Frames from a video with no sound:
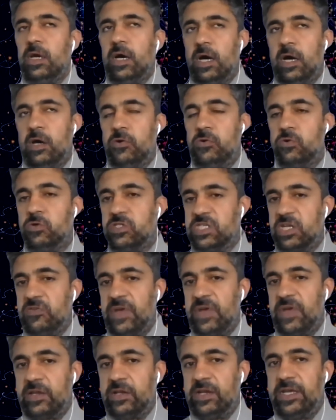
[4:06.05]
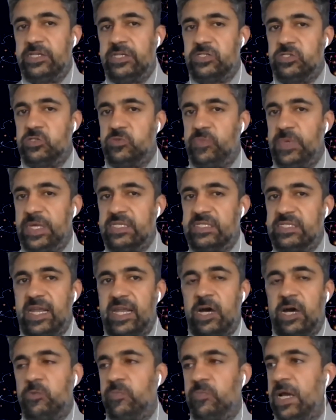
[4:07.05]
rules and regulations being
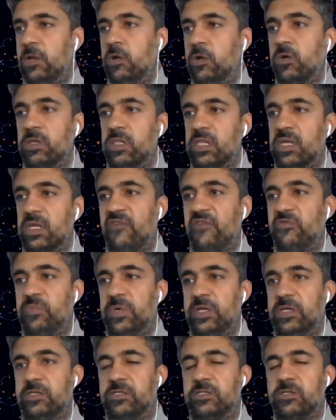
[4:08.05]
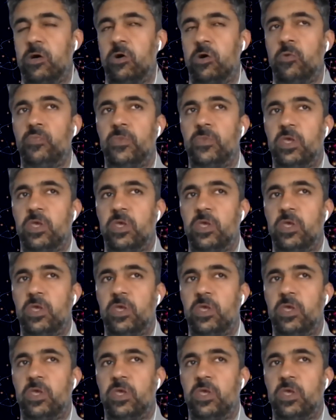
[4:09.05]
set out by local governments. So